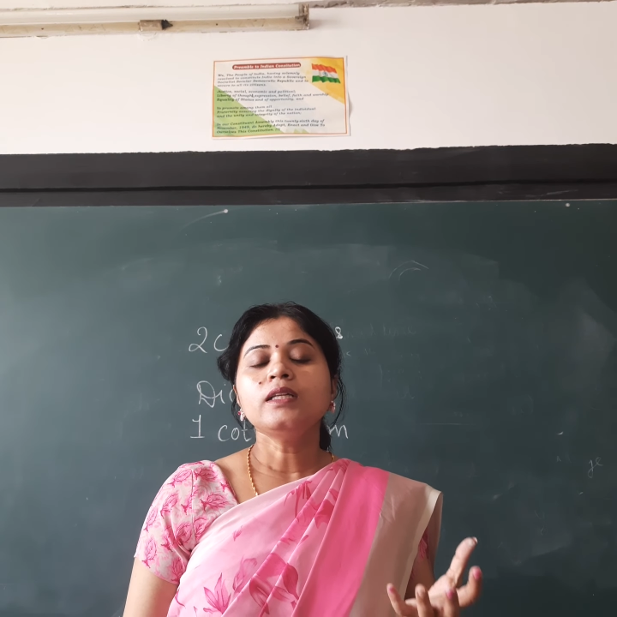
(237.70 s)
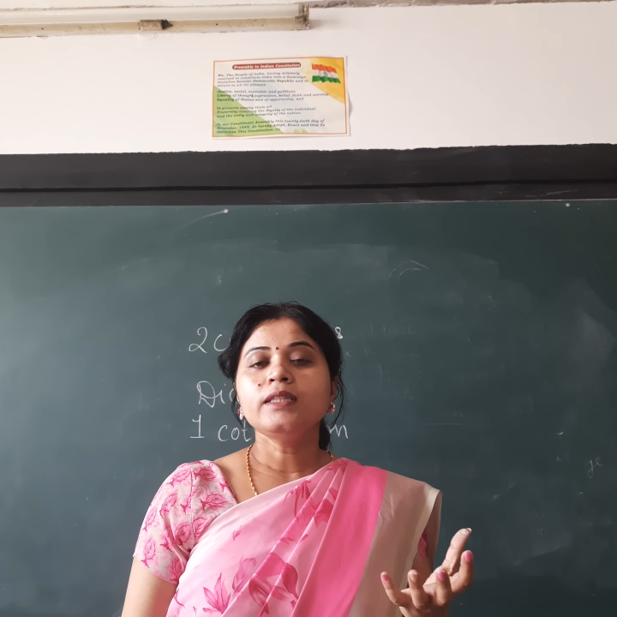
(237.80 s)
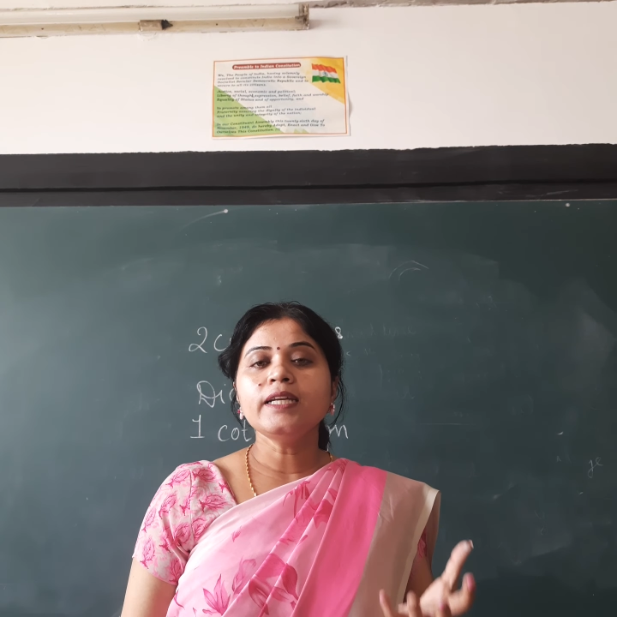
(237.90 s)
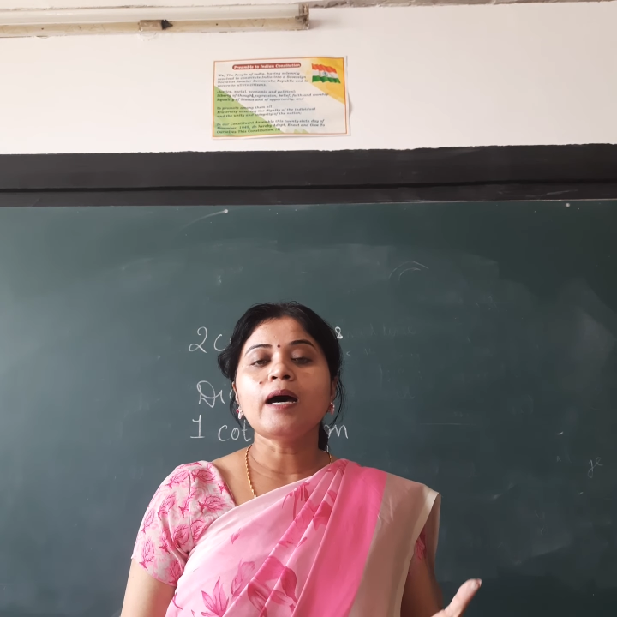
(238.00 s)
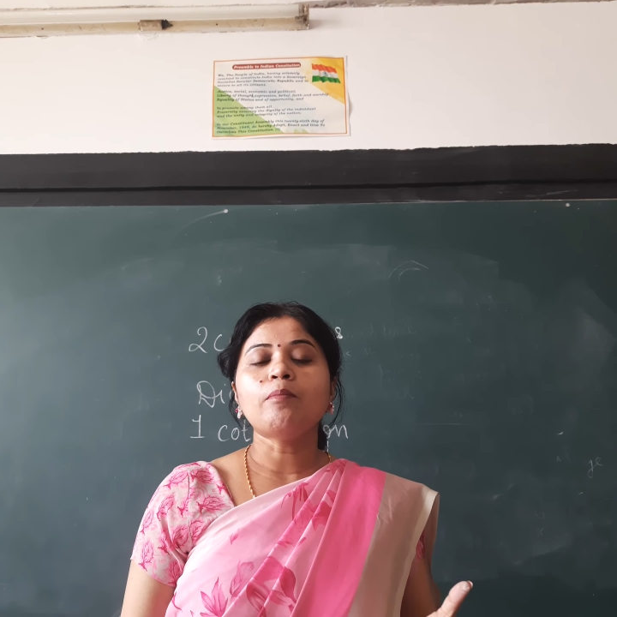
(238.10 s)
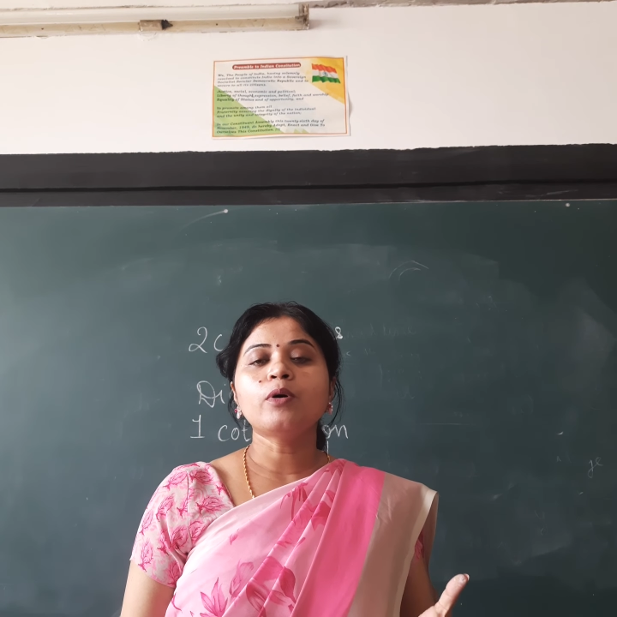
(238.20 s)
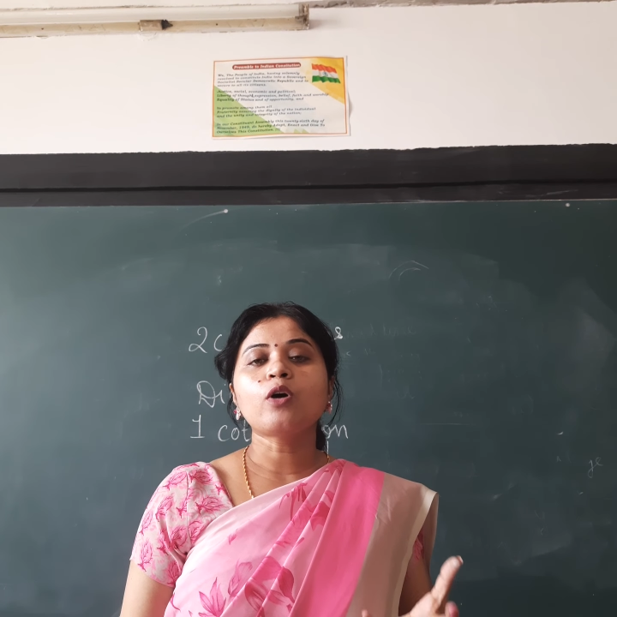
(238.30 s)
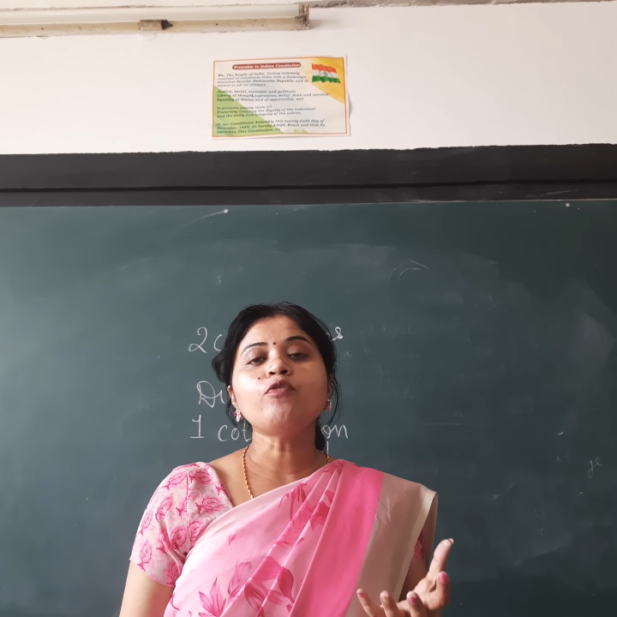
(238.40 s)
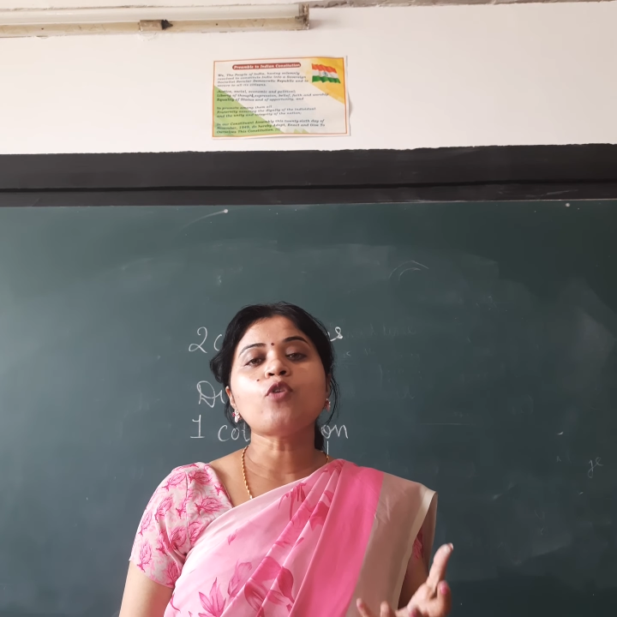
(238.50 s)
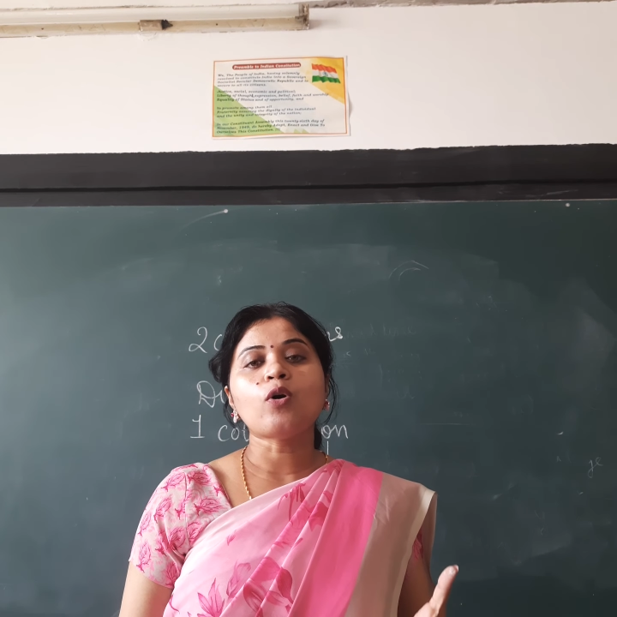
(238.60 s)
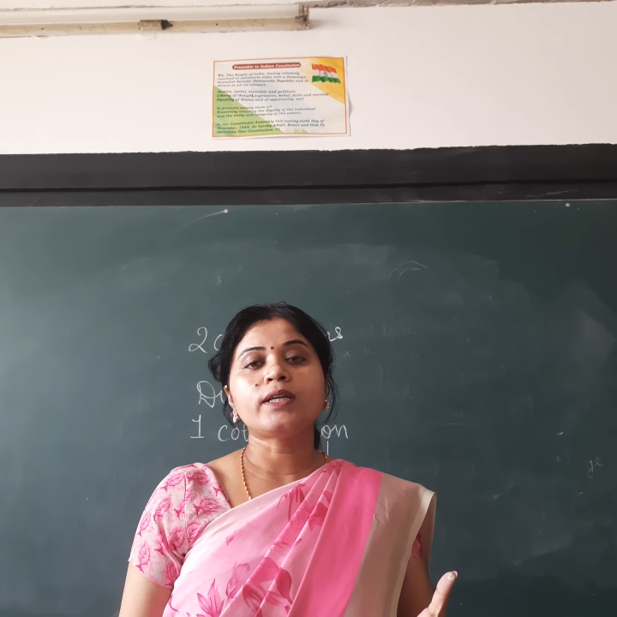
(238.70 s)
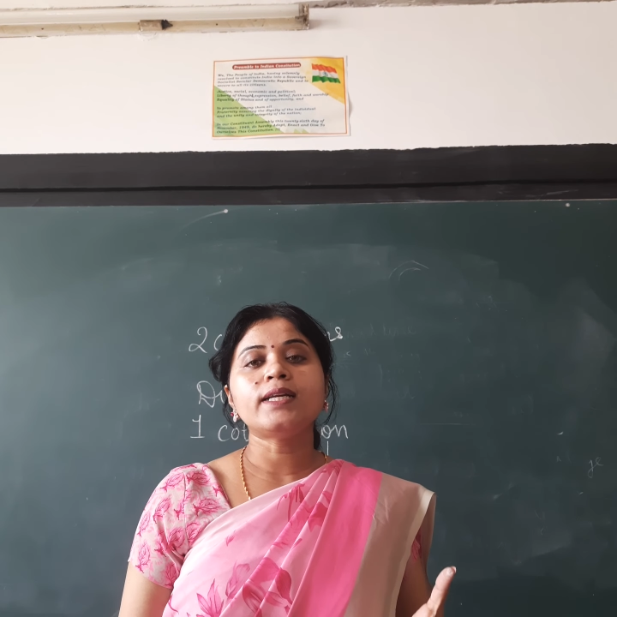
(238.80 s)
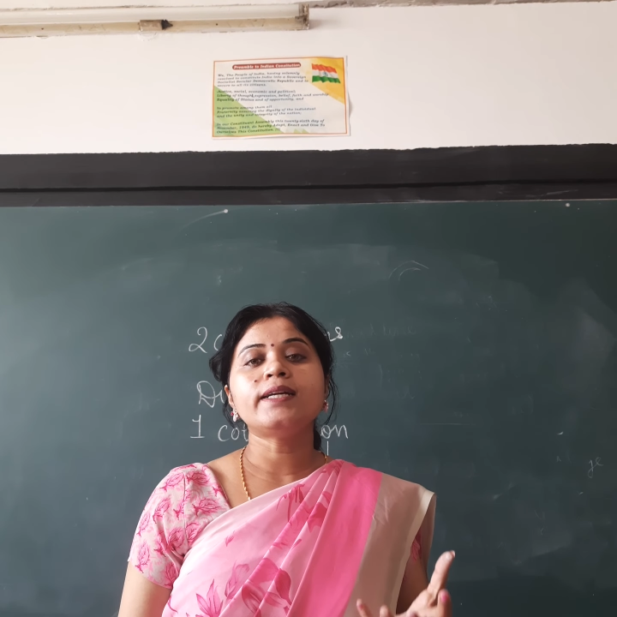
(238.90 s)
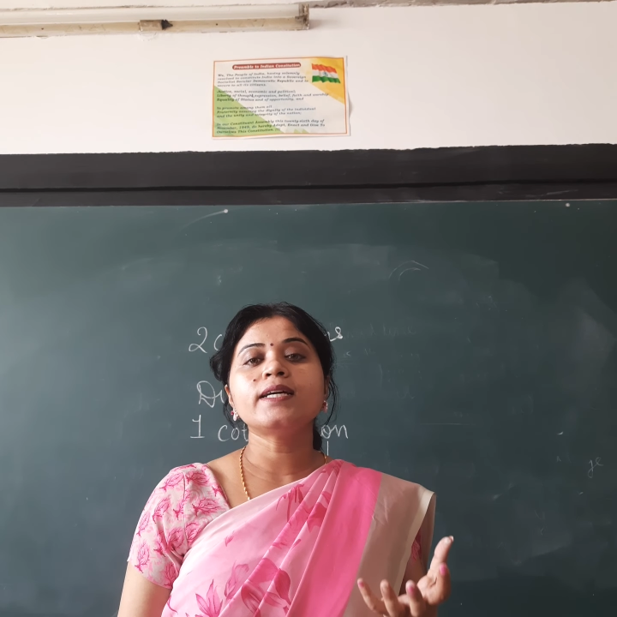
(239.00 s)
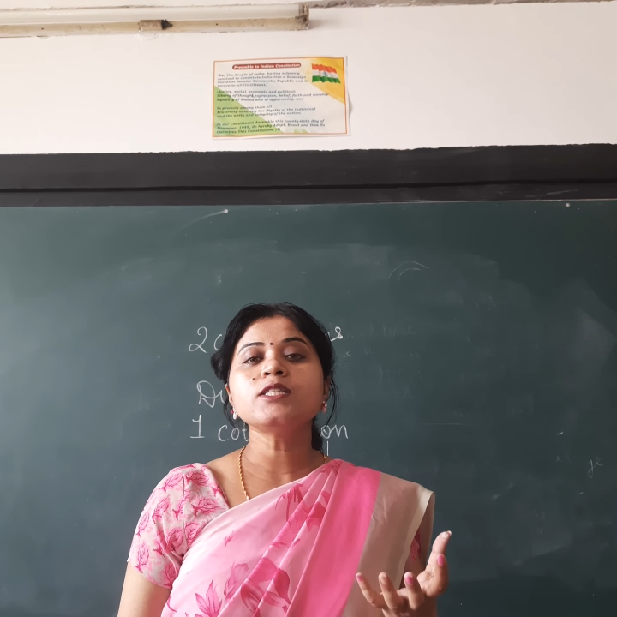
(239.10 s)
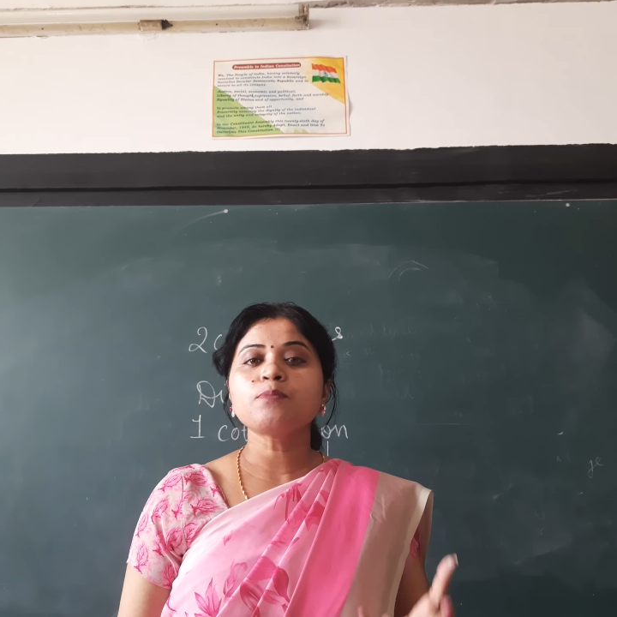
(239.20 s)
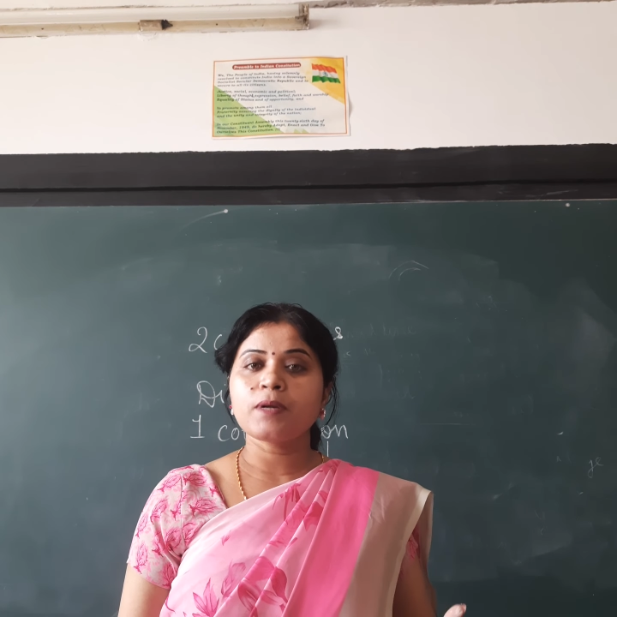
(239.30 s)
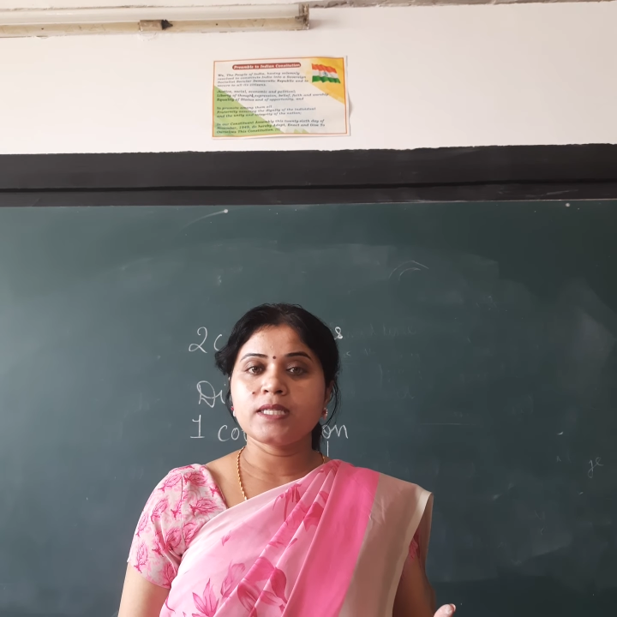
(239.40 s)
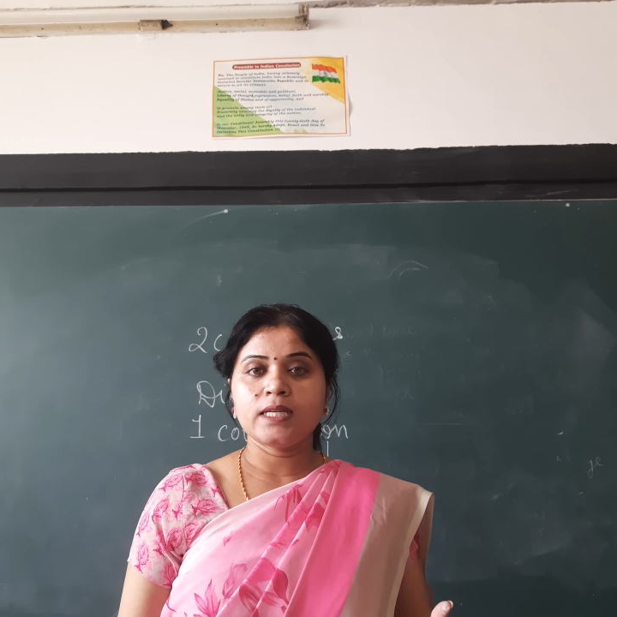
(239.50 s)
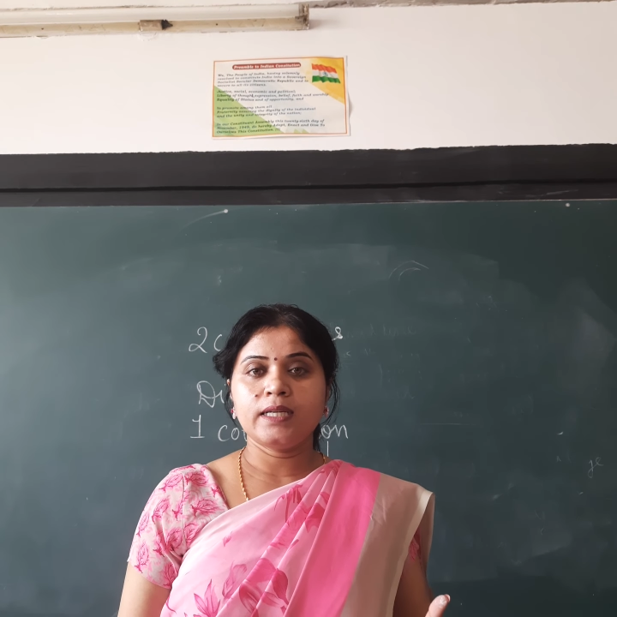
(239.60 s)
the number of cotyledons
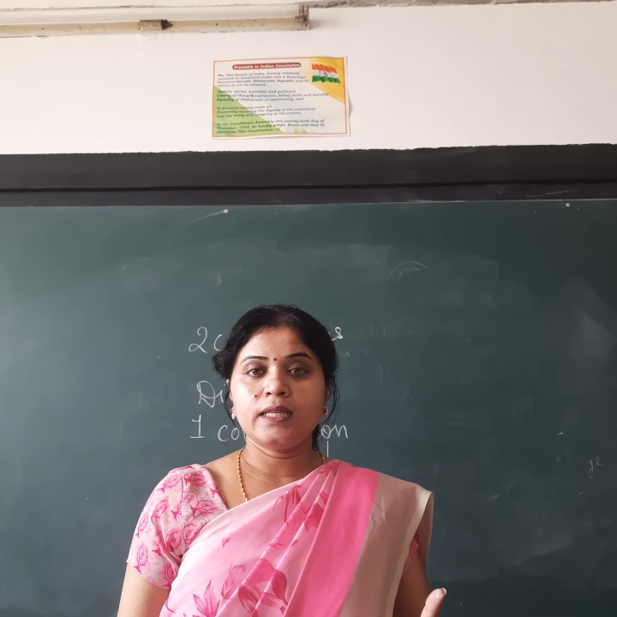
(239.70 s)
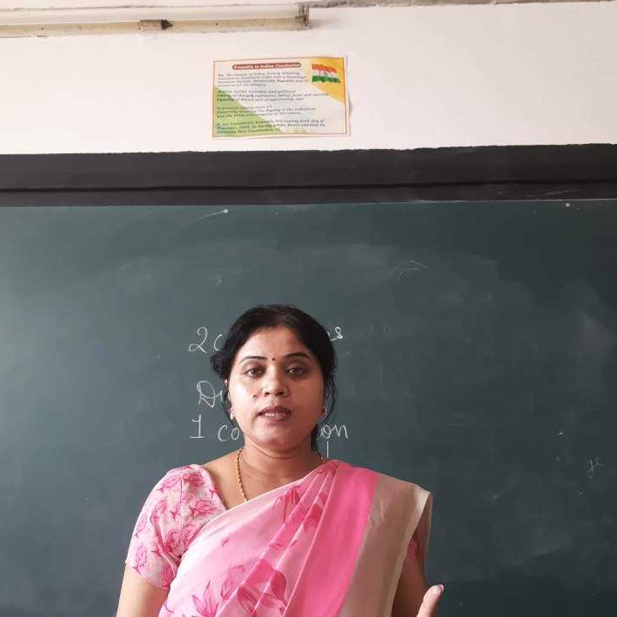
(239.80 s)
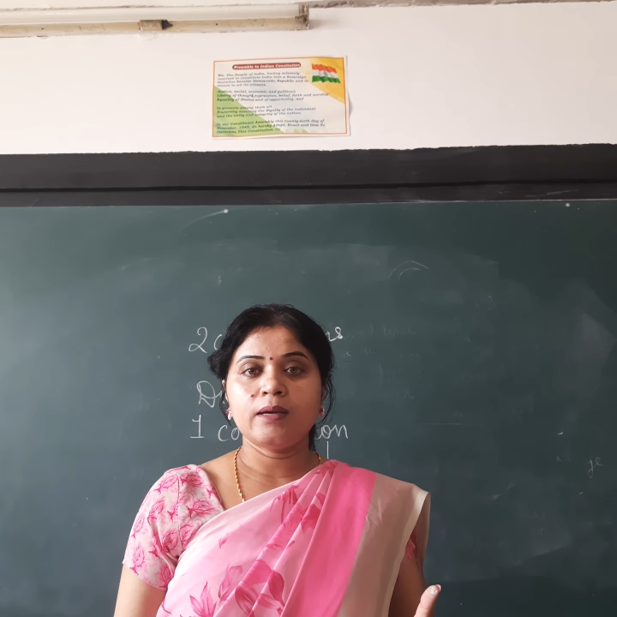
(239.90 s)
present in